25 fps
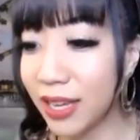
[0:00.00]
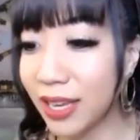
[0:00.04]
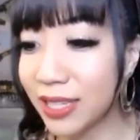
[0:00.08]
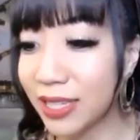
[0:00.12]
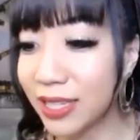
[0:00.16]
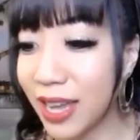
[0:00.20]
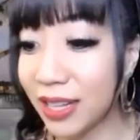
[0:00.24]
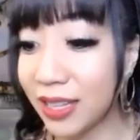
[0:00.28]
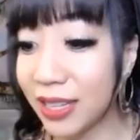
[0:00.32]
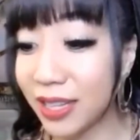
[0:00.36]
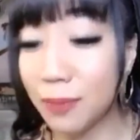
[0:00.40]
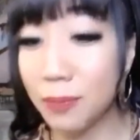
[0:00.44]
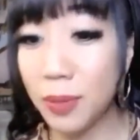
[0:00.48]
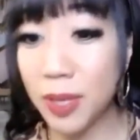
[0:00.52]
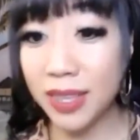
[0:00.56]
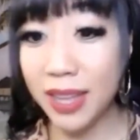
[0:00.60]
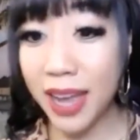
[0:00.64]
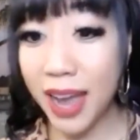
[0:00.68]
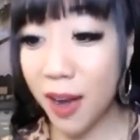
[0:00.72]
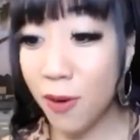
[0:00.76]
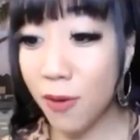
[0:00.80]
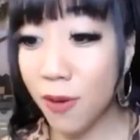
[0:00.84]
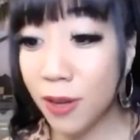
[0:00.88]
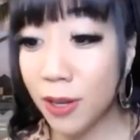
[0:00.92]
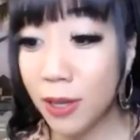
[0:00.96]
Exactly. But
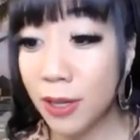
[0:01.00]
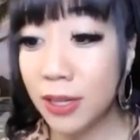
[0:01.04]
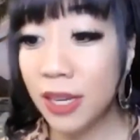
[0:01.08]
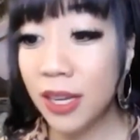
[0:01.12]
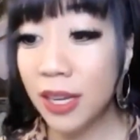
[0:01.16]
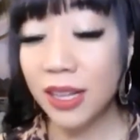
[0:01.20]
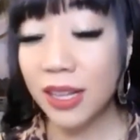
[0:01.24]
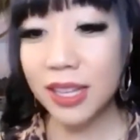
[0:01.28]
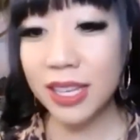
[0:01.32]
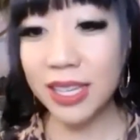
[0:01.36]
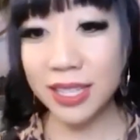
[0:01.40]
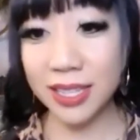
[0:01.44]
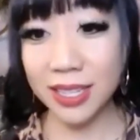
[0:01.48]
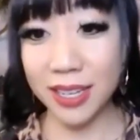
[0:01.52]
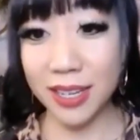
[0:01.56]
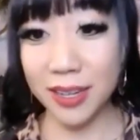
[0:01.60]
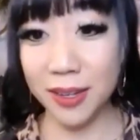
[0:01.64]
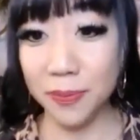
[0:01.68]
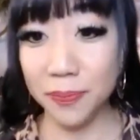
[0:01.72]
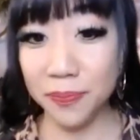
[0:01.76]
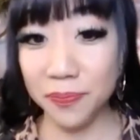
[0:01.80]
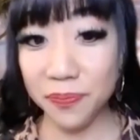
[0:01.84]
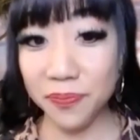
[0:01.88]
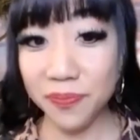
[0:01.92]
now, Lisa,